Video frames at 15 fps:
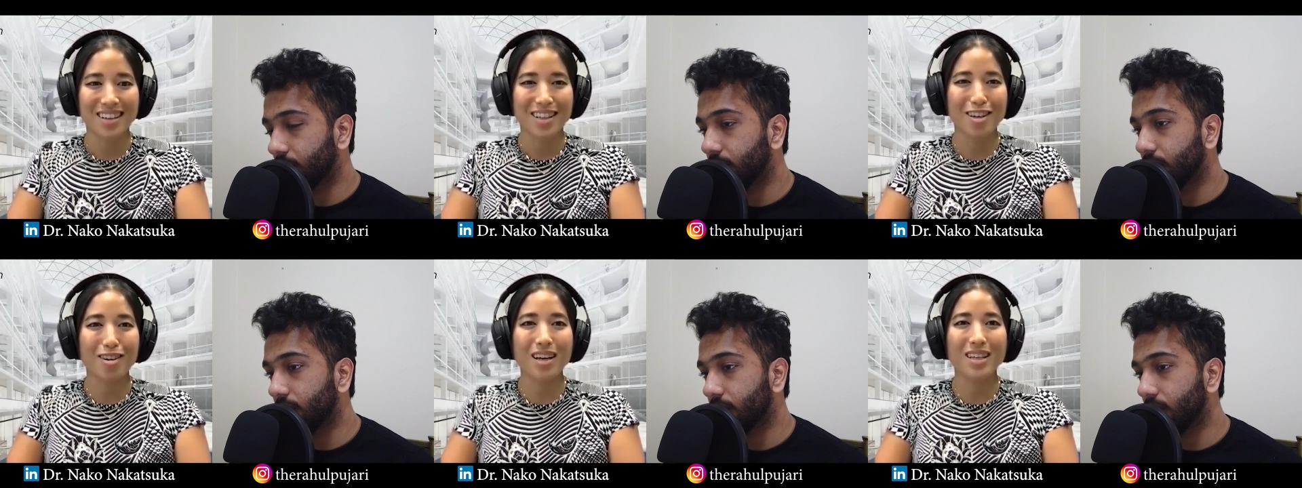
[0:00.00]

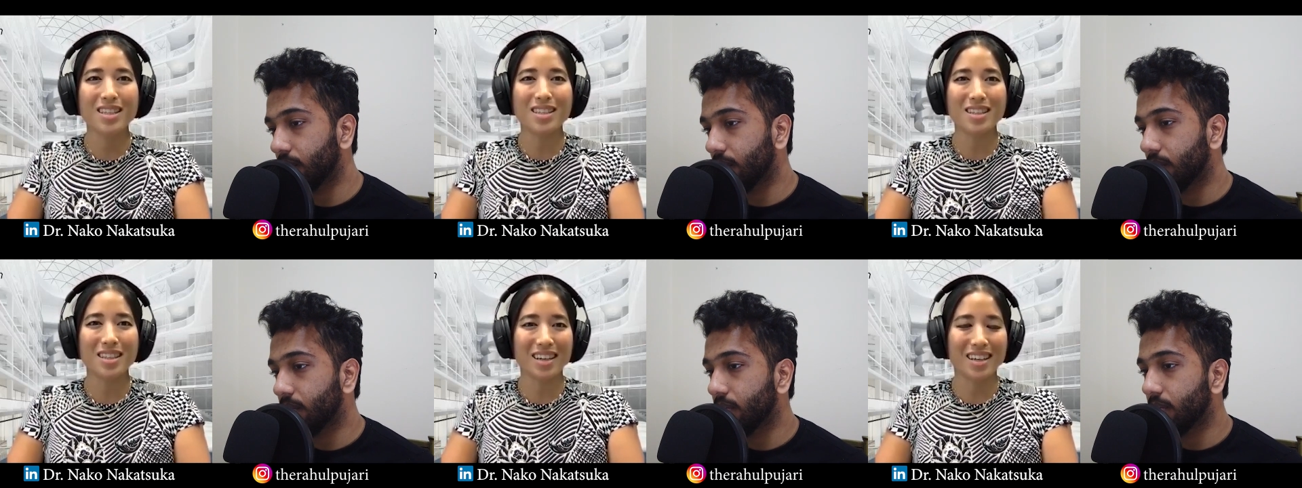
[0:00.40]
Speaker 1: the
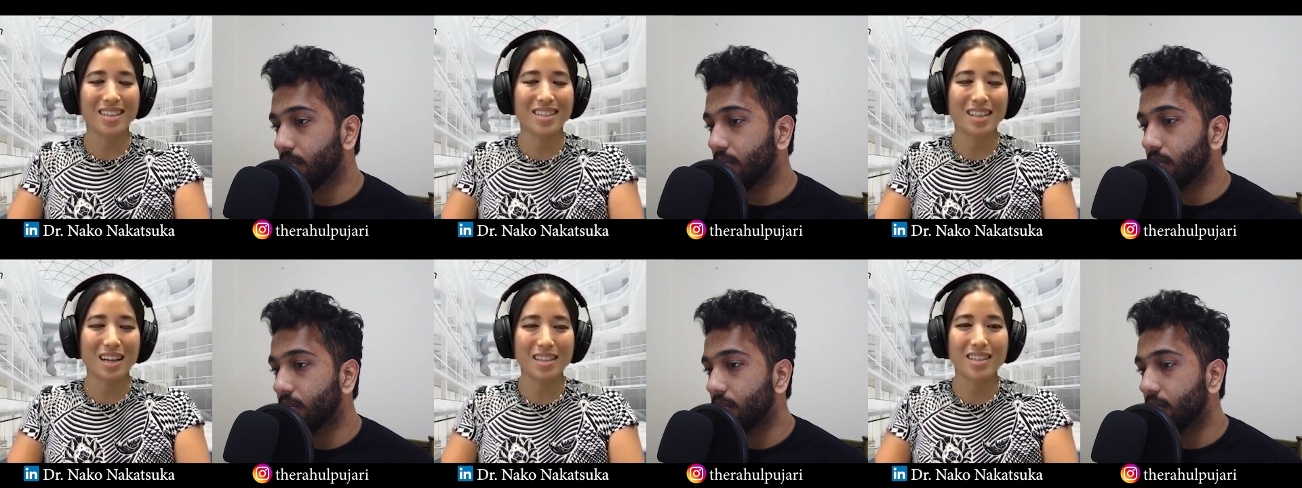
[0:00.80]
crazy thing is
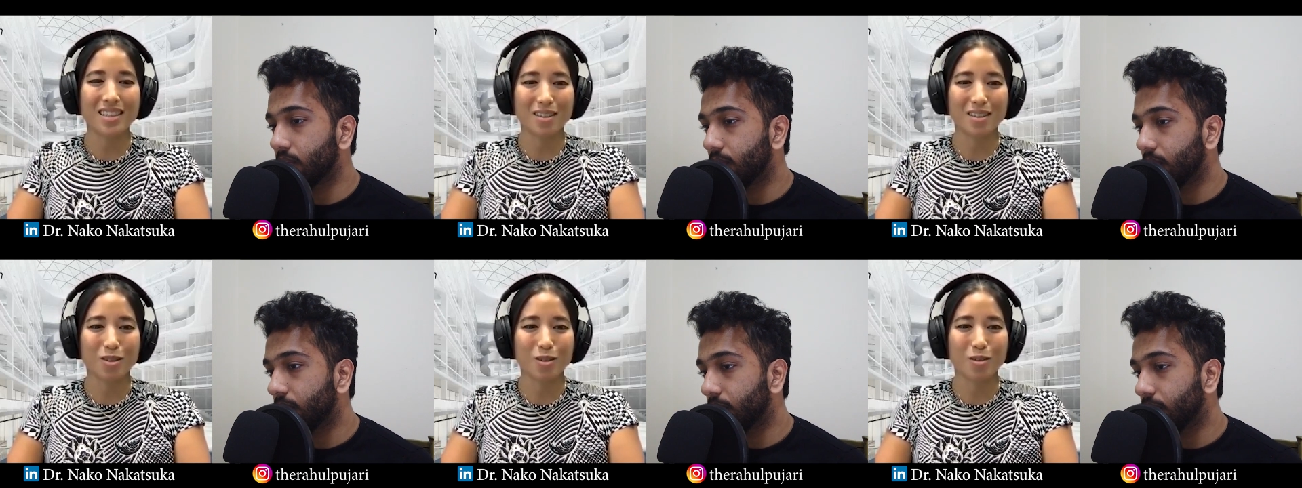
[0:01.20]
that's
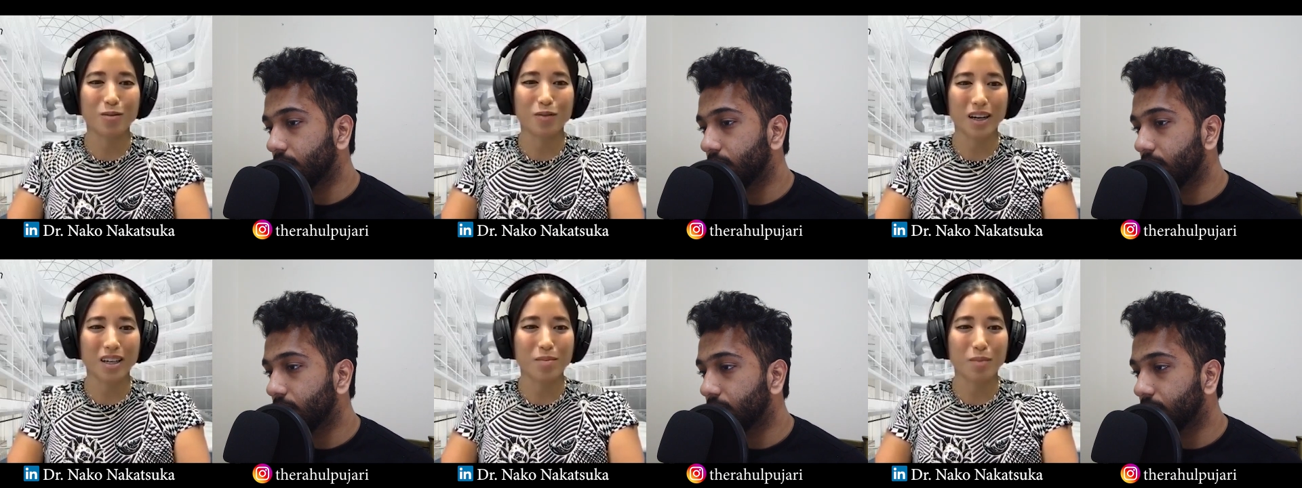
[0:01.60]
still
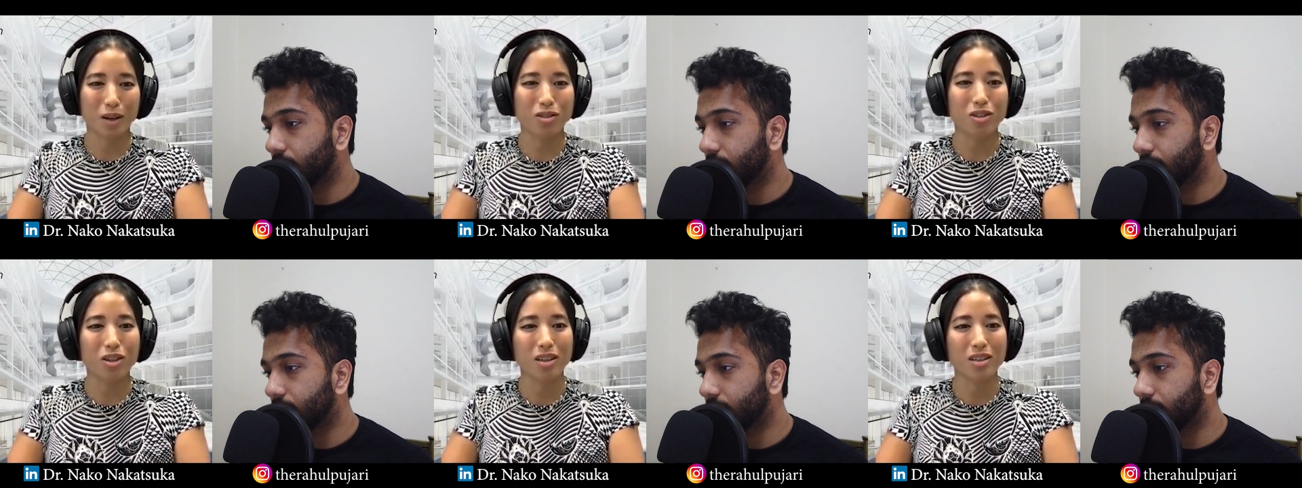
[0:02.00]
very
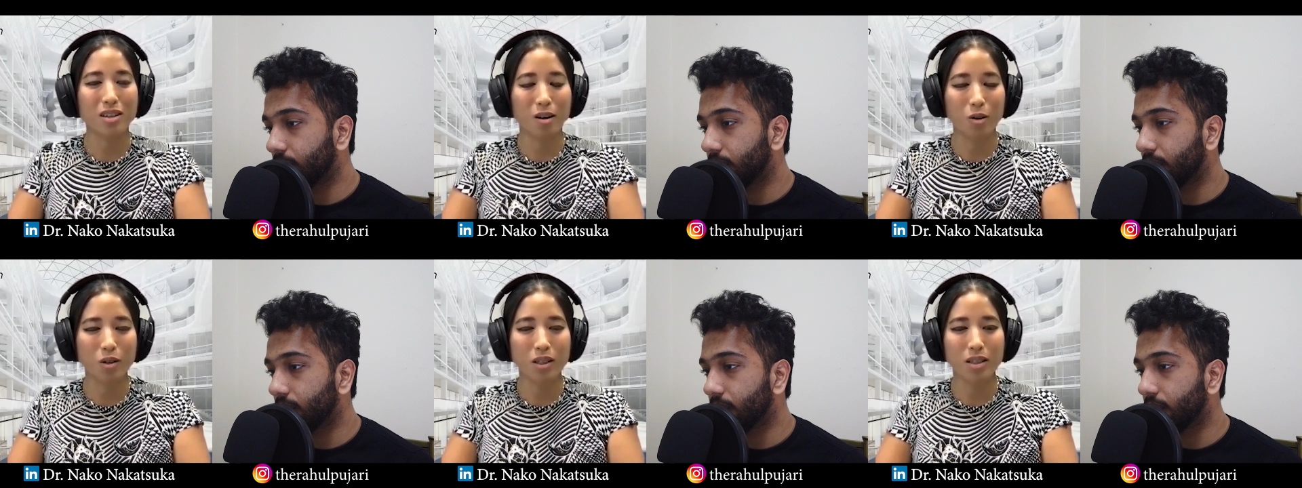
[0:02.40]
much
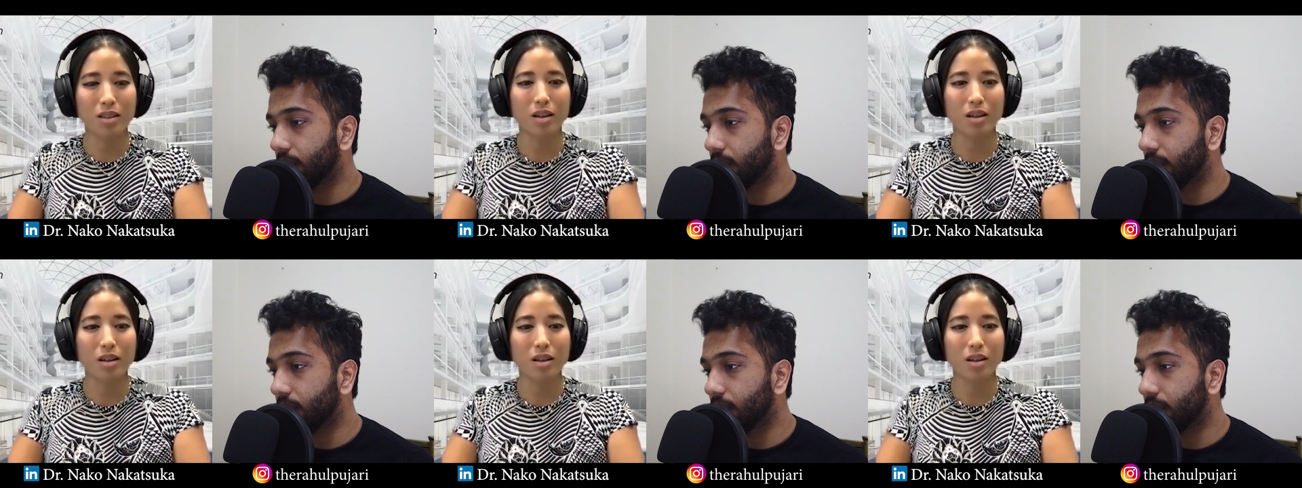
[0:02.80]
unknown.